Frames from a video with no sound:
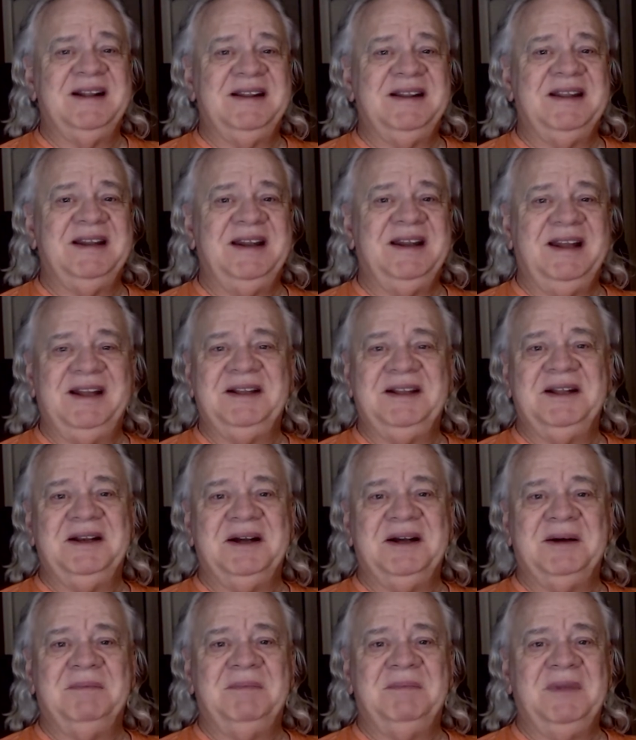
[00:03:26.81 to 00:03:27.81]
that ended
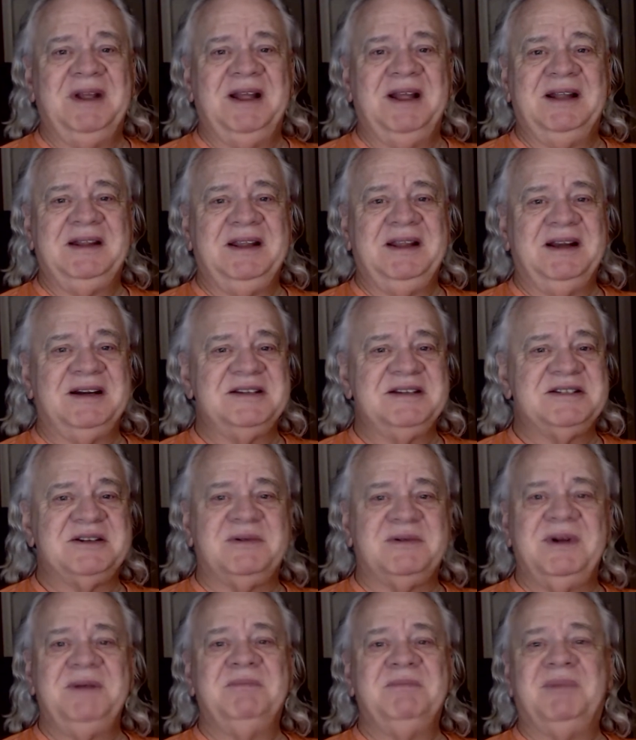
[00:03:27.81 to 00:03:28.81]
up at the ice
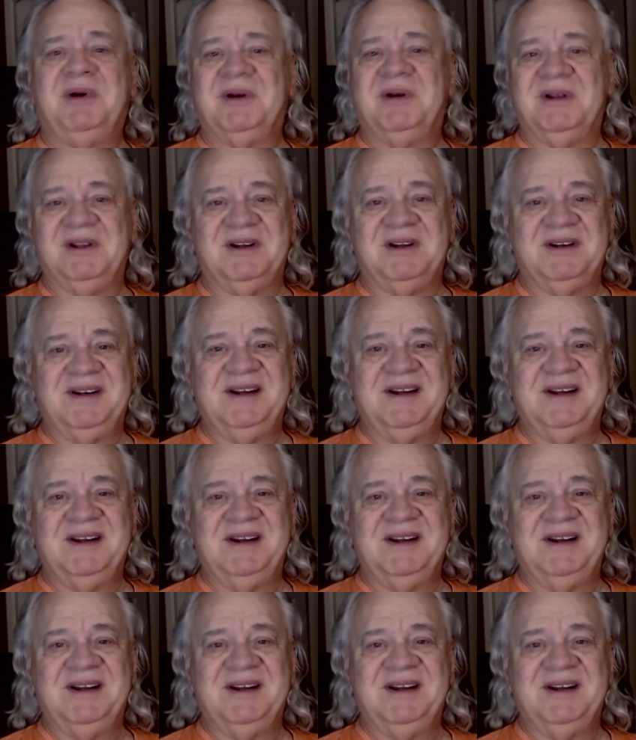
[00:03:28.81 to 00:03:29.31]
cream parlor.